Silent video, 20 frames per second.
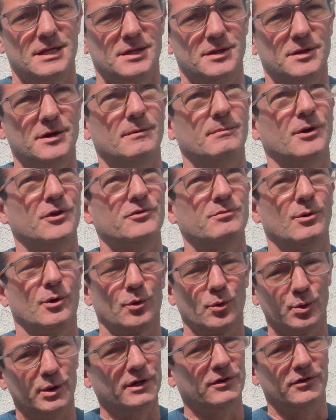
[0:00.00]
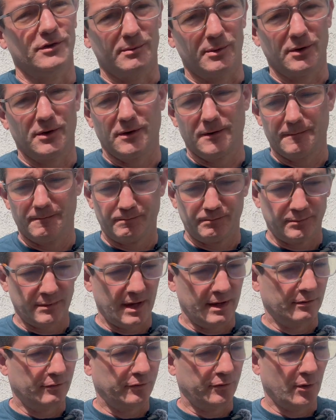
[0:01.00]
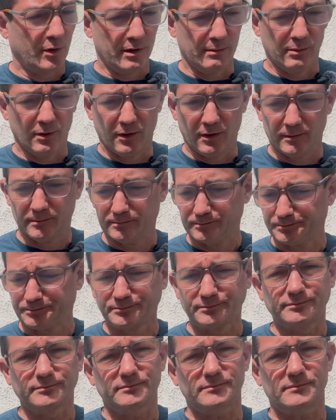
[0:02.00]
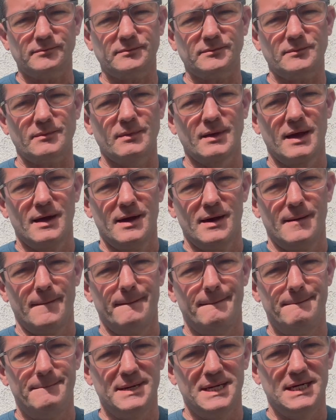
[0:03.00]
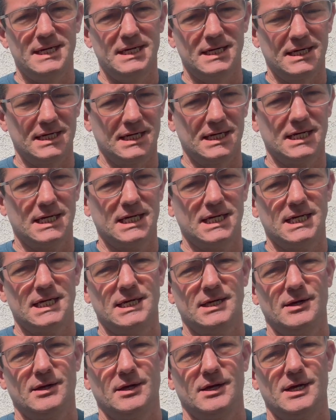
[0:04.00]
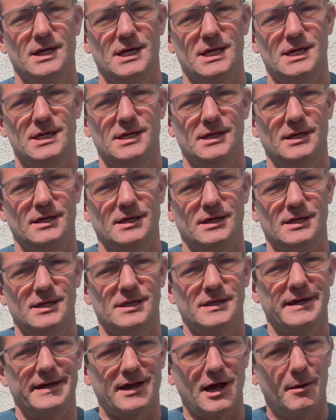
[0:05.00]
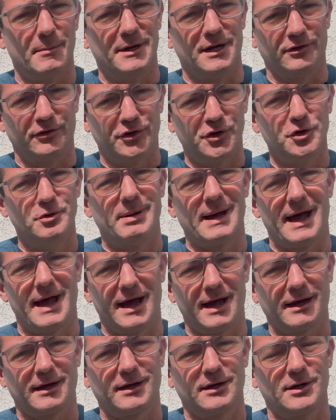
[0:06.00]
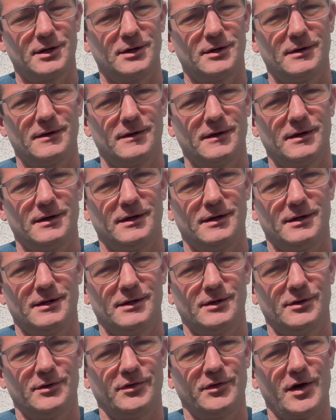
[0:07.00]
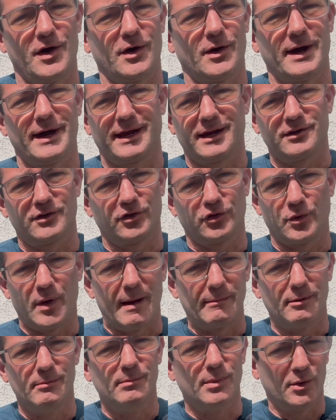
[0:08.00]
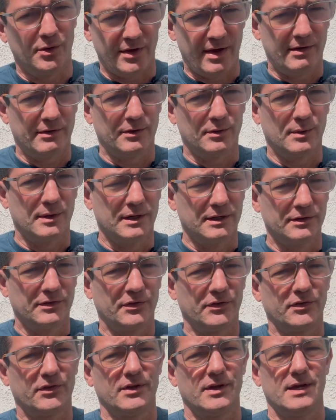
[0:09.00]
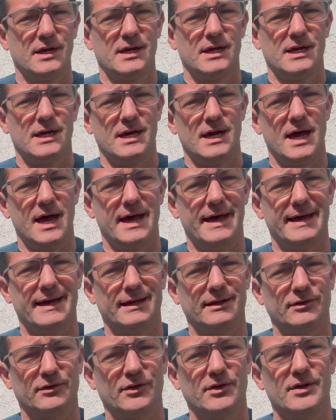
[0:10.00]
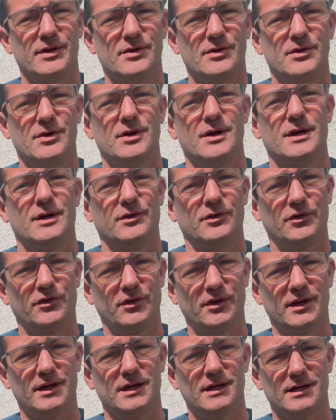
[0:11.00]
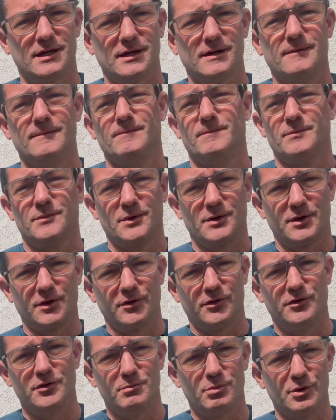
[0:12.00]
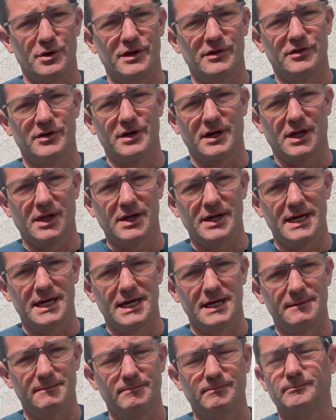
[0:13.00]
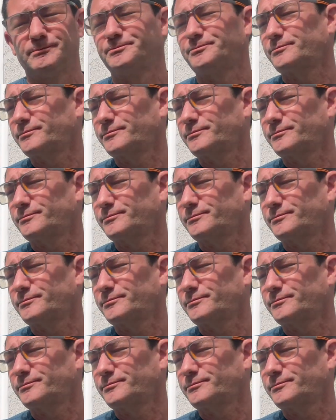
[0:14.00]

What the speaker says: they're much more reasonable and affordable. B, they come in a 2-pack, so I can just swap them both out at once. And C, they're super easy to clean